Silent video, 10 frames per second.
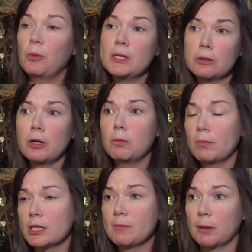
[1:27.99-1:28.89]
We don't know
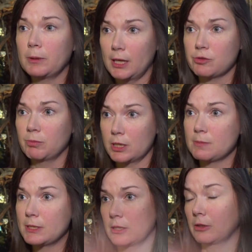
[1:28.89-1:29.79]
much about plants from
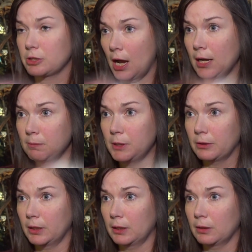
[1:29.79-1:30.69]
this particular time
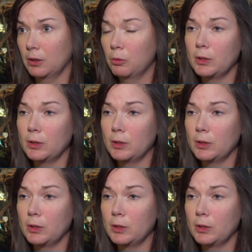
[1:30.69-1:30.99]
period.